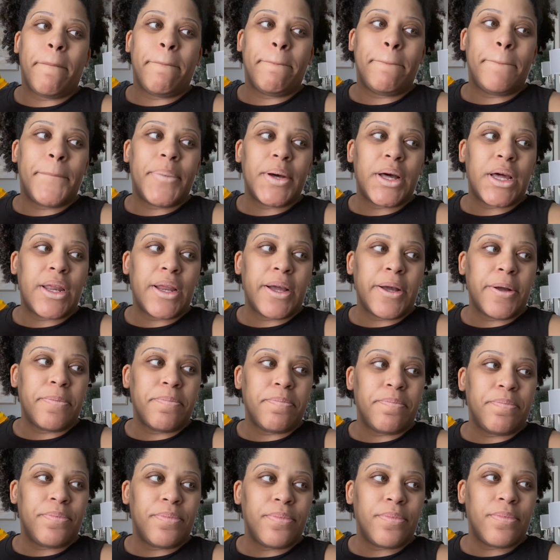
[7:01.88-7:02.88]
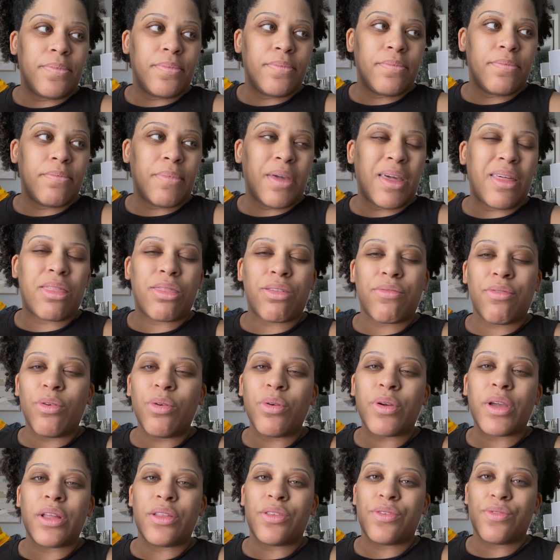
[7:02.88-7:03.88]
But my throat
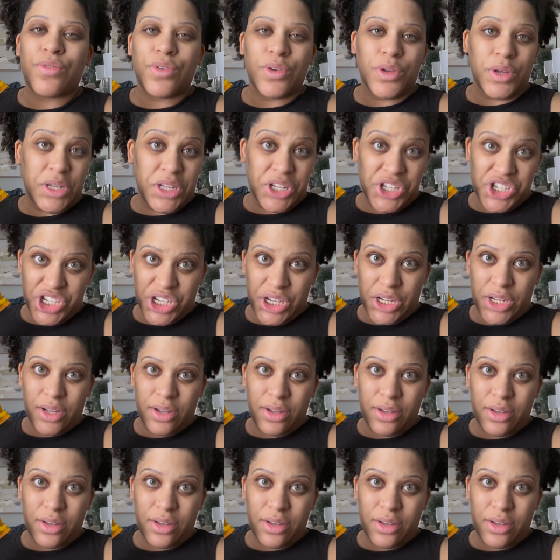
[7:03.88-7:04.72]
gets real itchy,